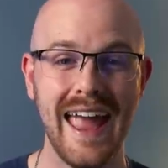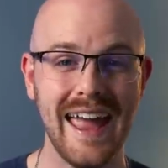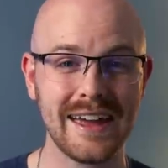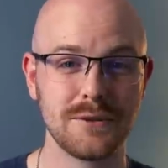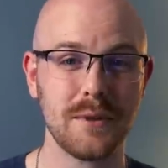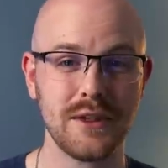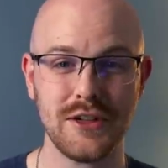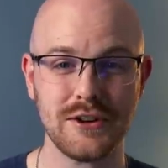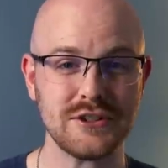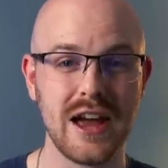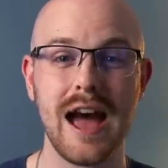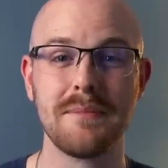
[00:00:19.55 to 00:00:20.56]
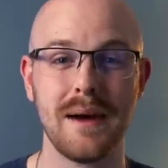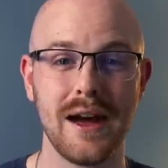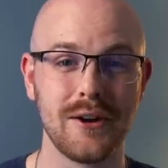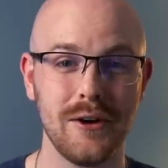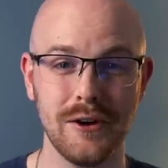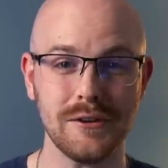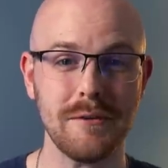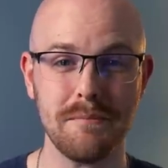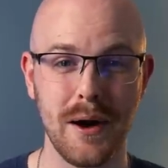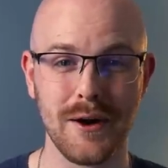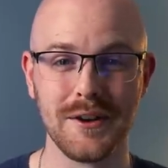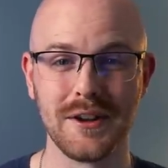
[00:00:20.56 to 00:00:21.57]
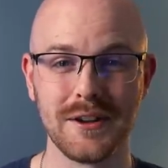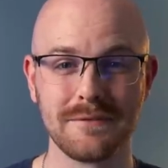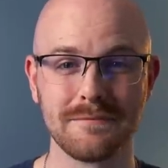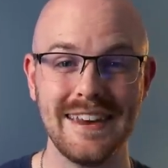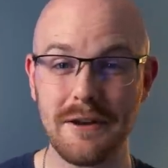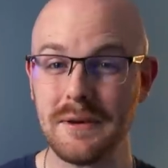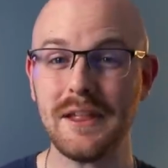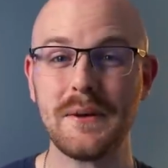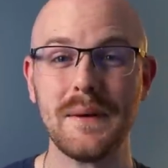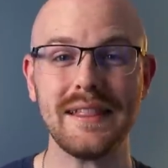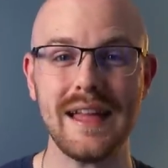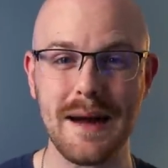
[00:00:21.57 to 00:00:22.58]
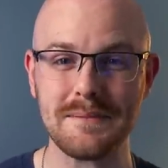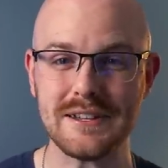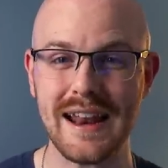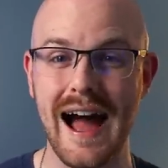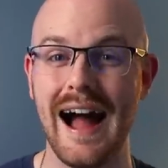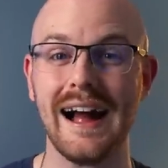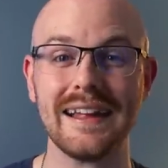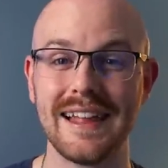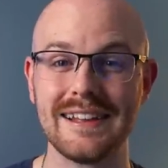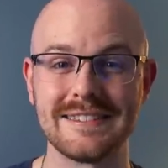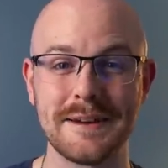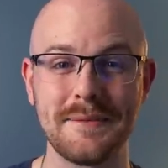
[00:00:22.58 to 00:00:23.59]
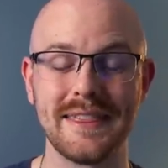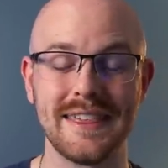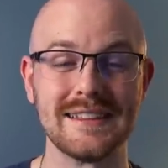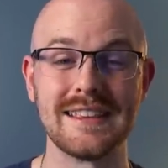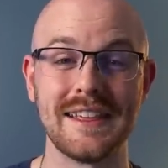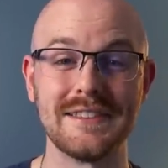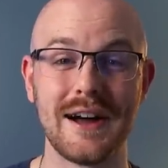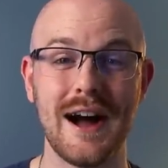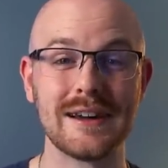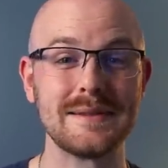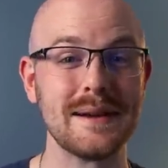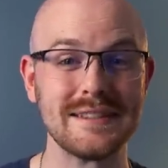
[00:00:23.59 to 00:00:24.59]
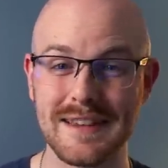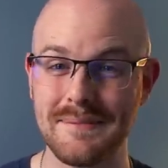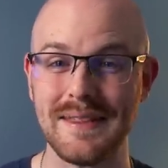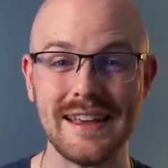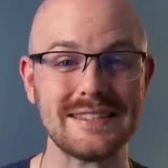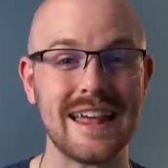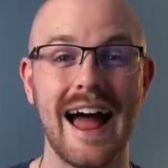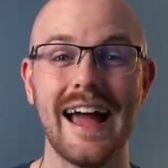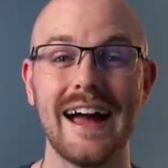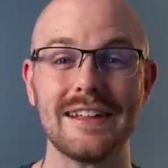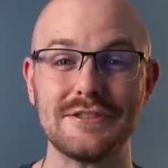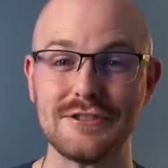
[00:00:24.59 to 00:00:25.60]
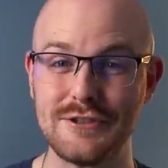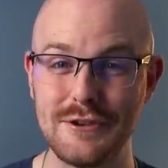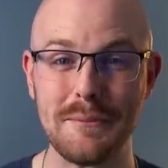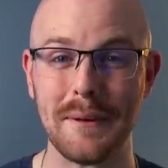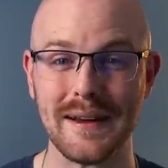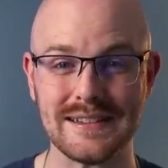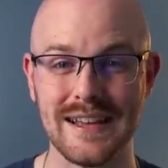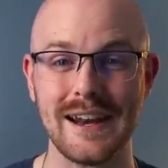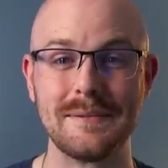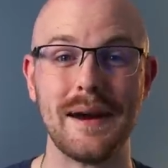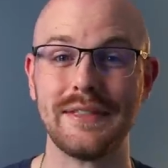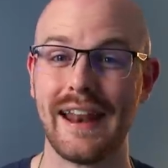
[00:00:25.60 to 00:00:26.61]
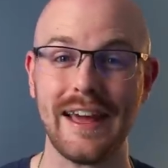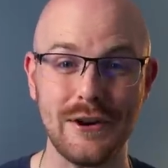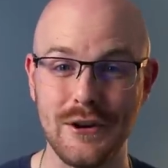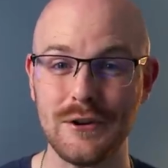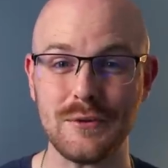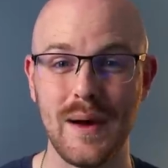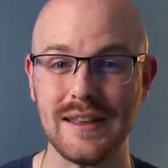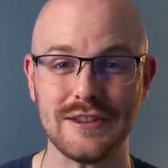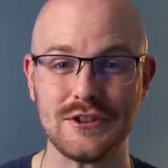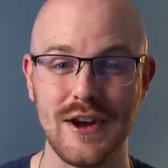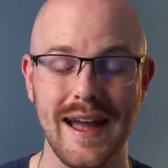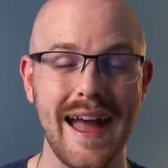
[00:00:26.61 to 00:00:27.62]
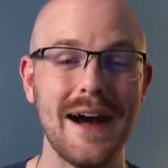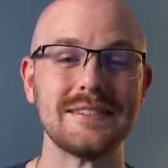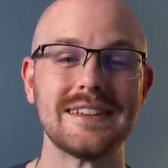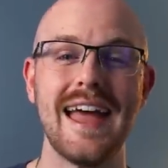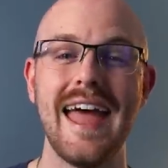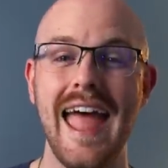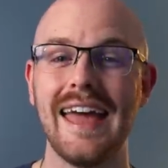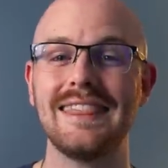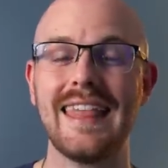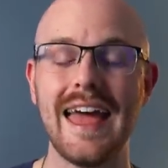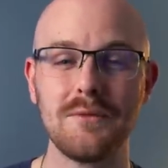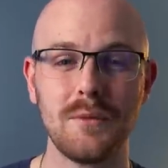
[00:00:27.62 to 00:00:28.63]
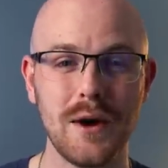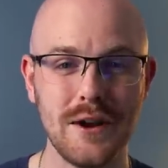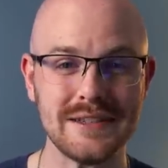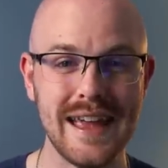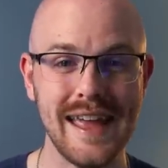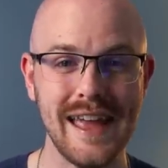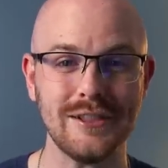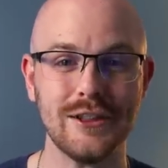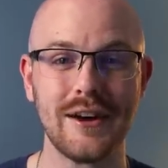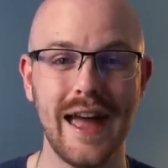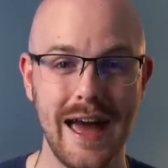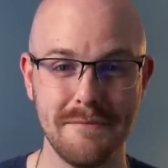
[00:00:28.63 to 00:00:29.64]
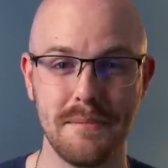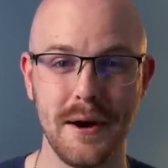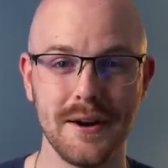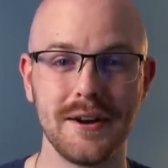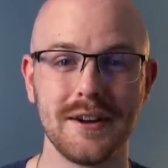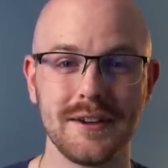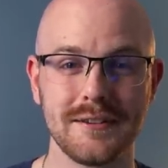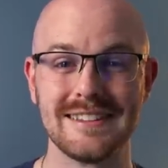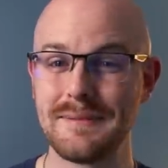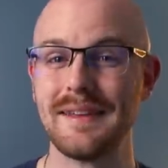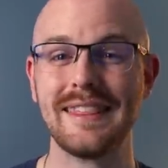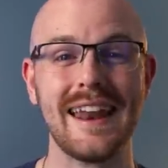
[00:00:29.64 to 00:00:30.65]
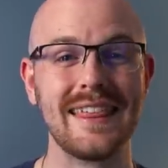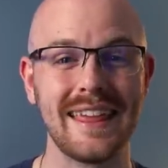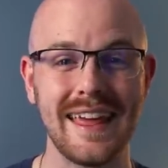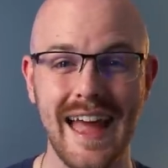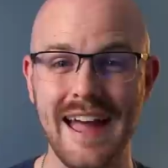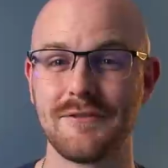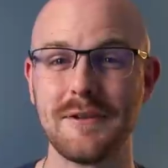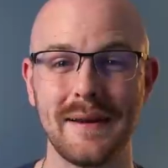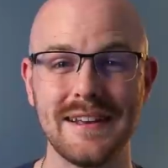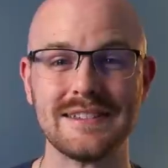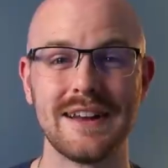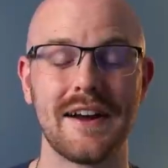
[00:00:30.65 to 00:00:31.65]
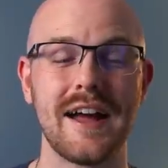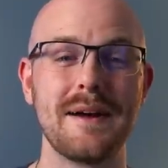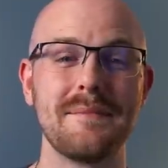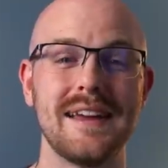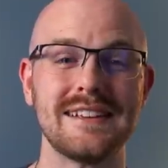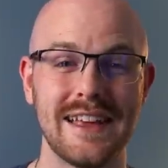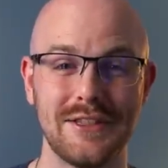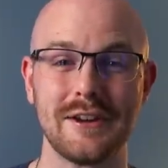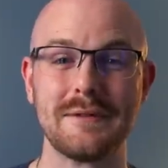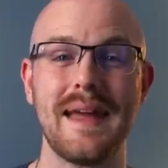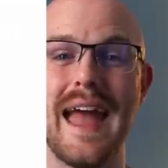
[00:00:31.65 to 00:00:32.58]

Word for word: and with their chatbot called Bard. Now, really quickly, I'm just going to highlight some of the things that they talked about, some things that I got super excited about that I couldn't wait to try out, and then we'll go take a look at Bard. Something that I think everybody saw coming is that they're going